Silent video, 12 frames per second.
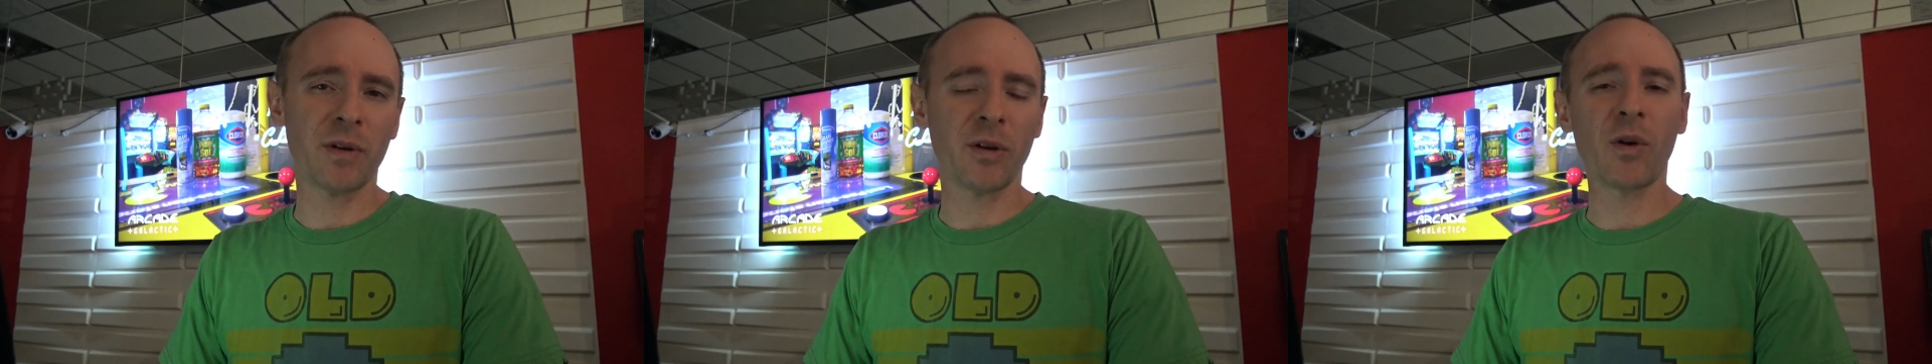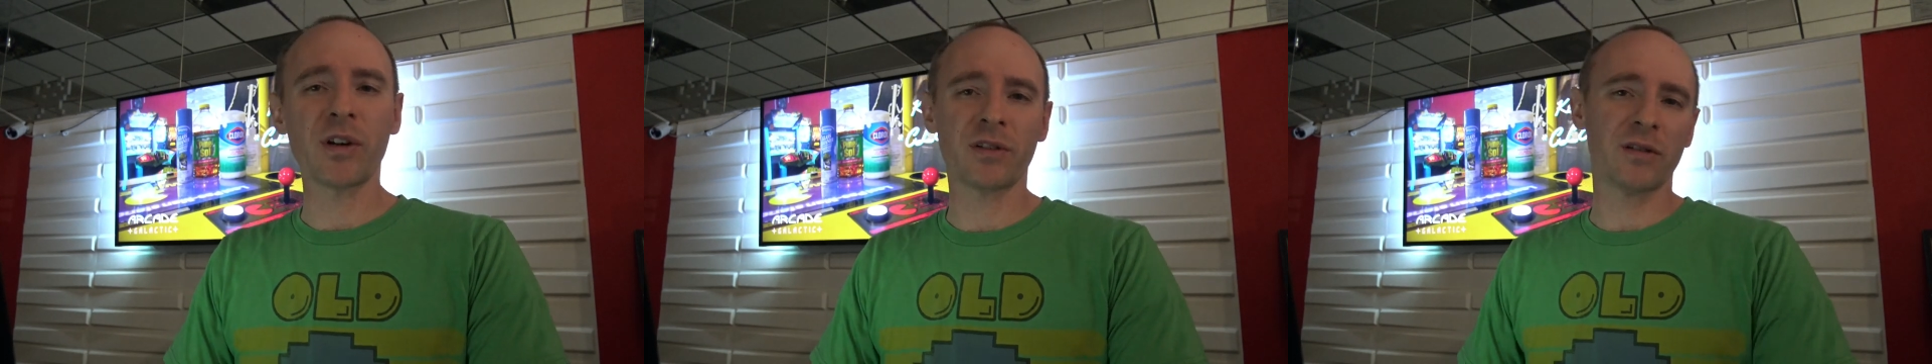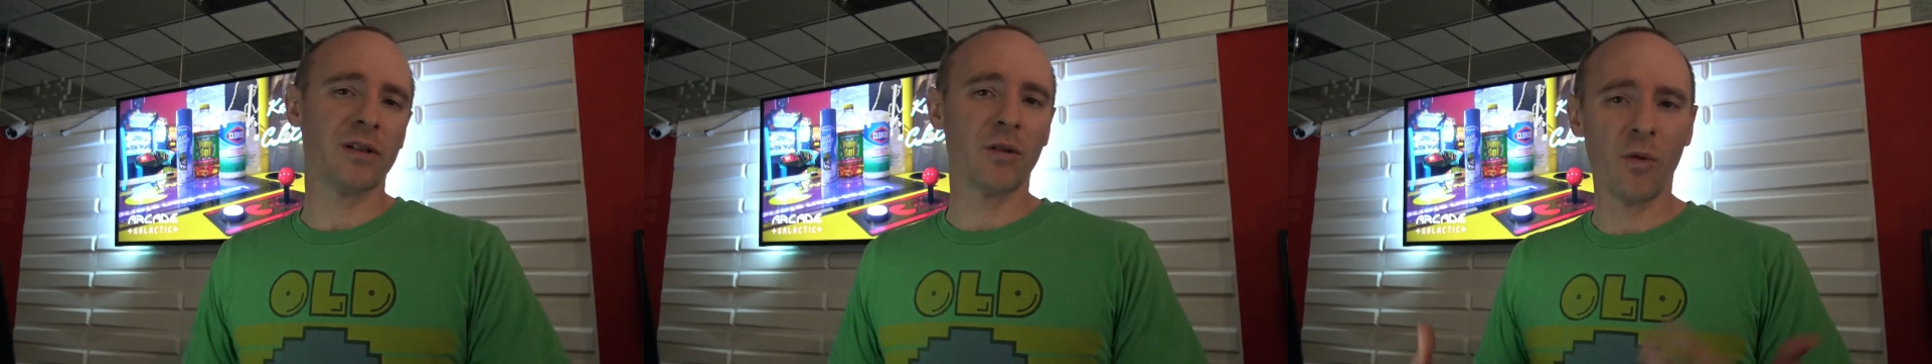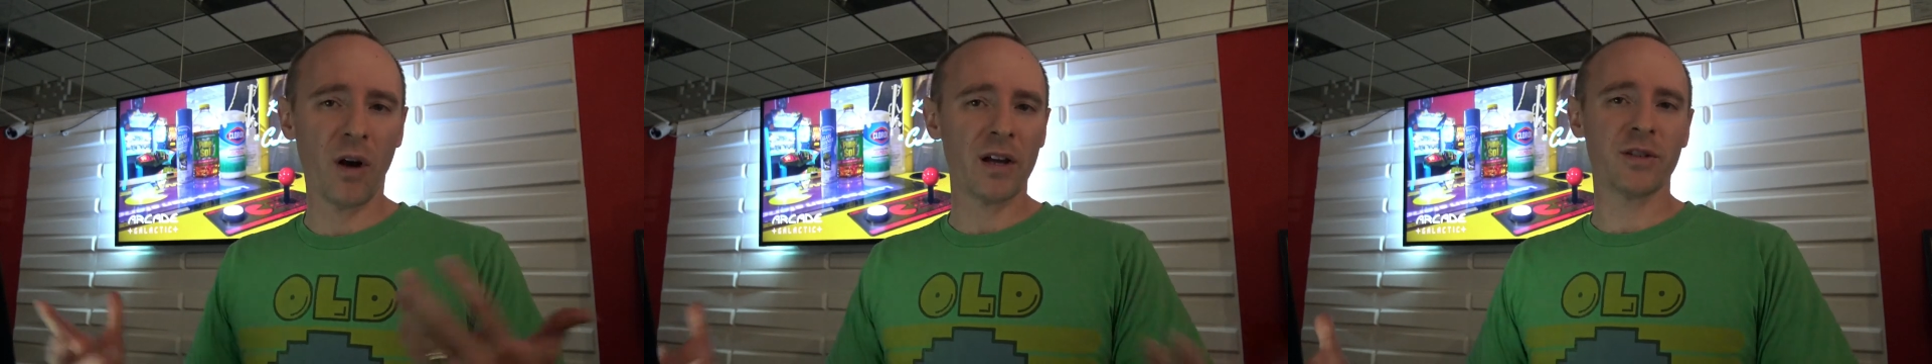been
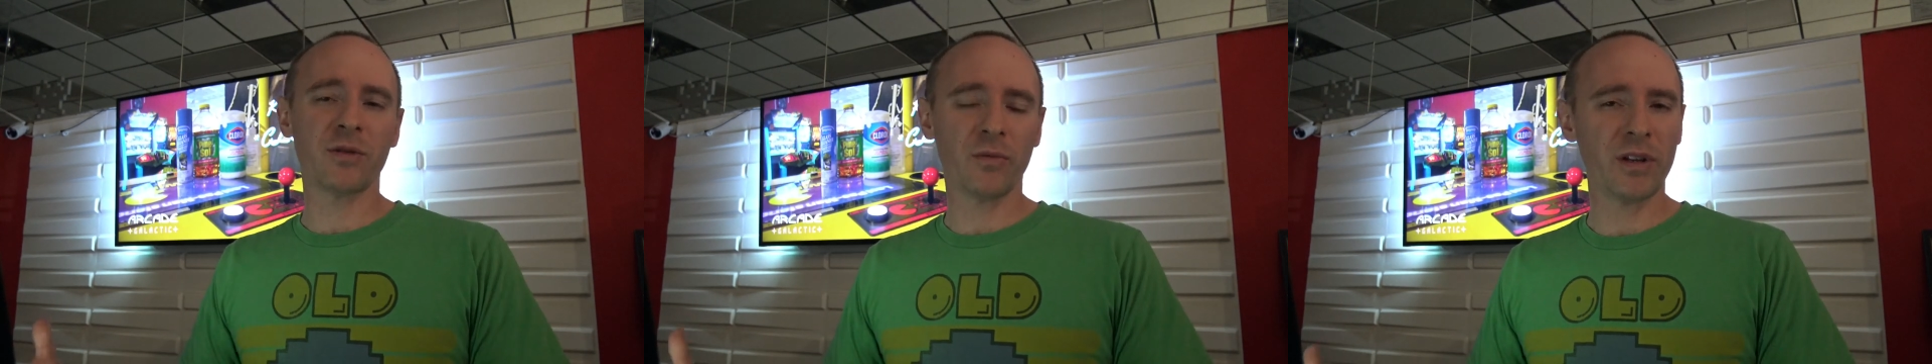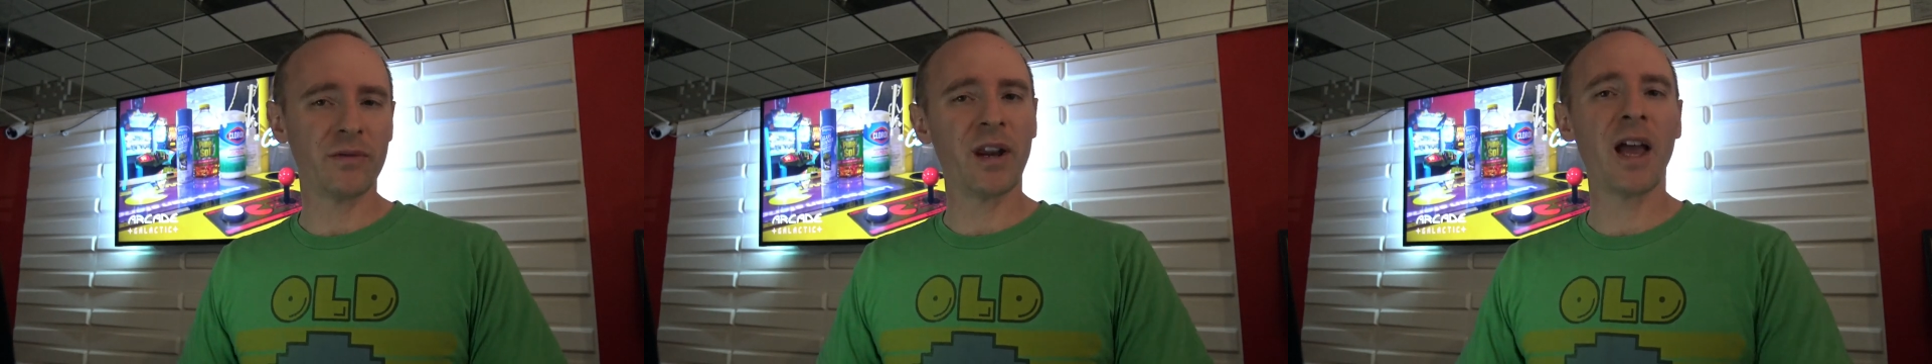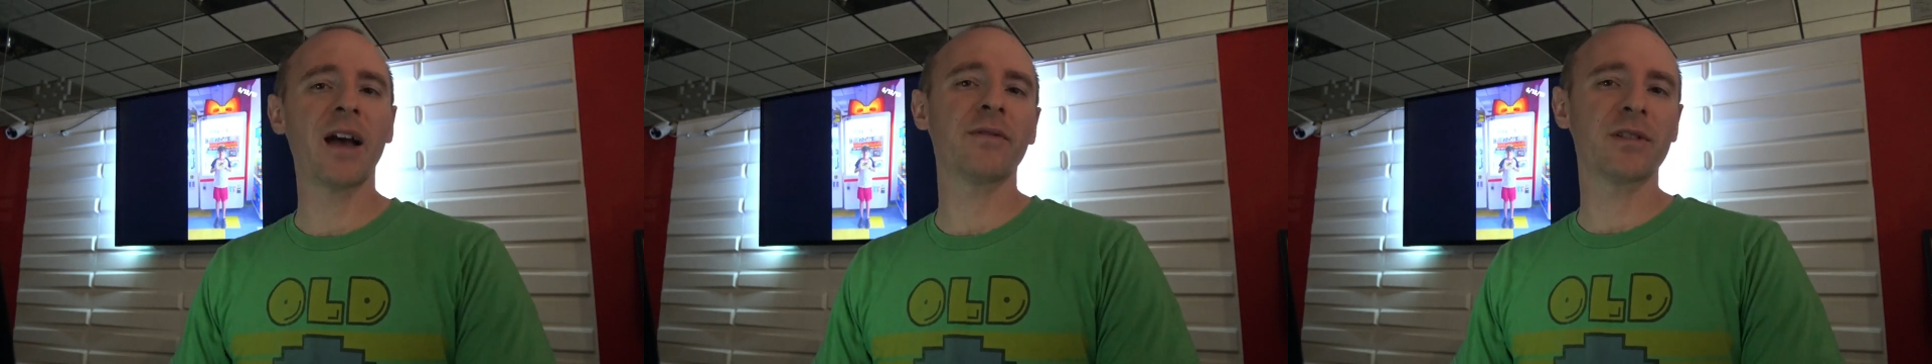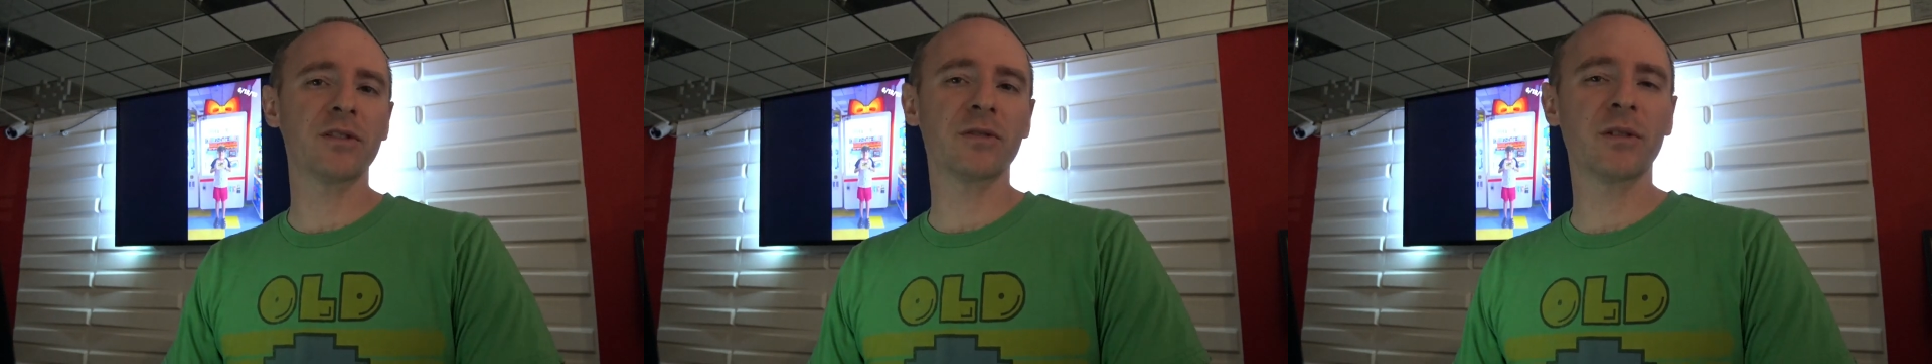questioning why should we even have
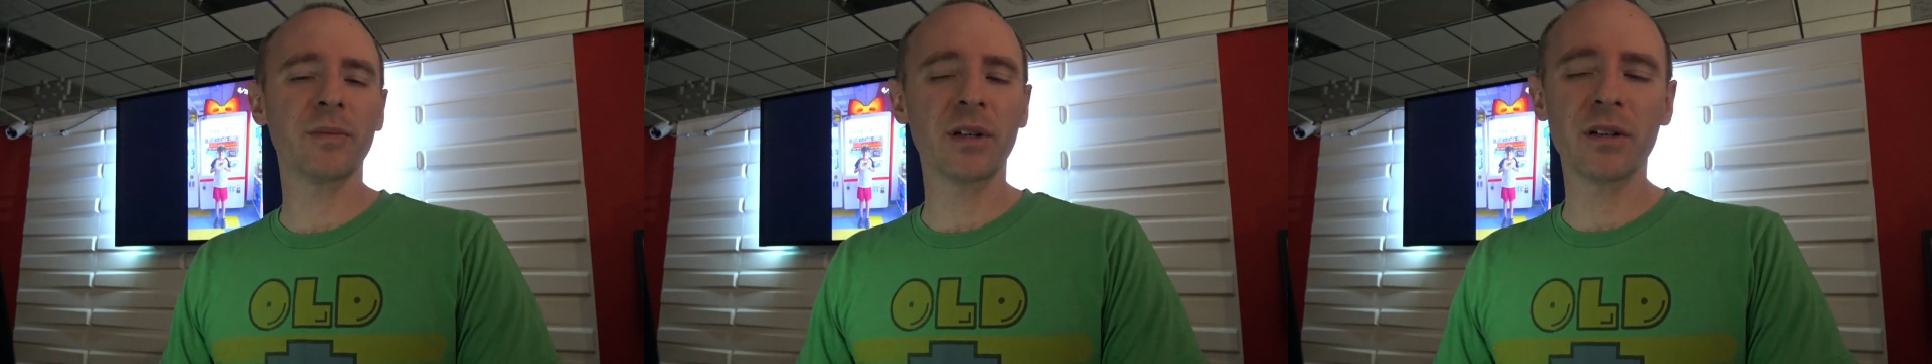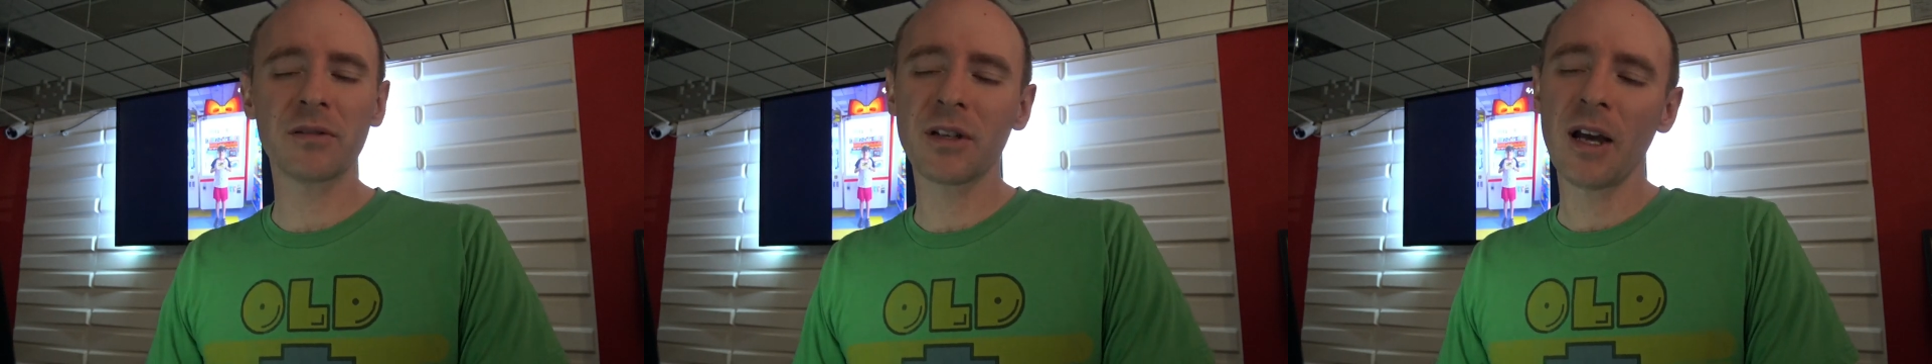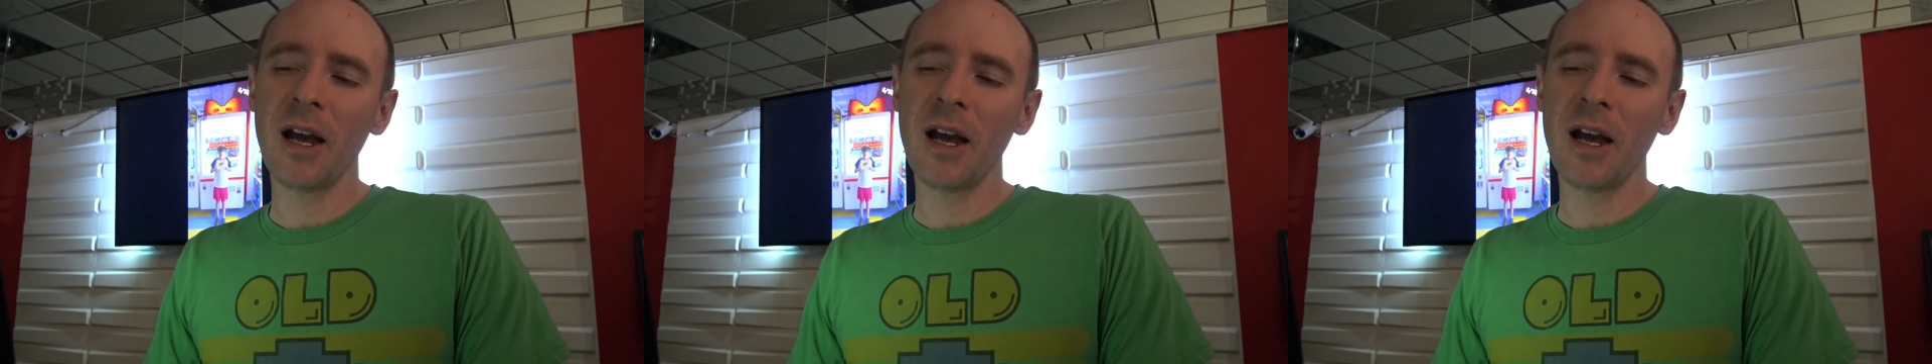distributors,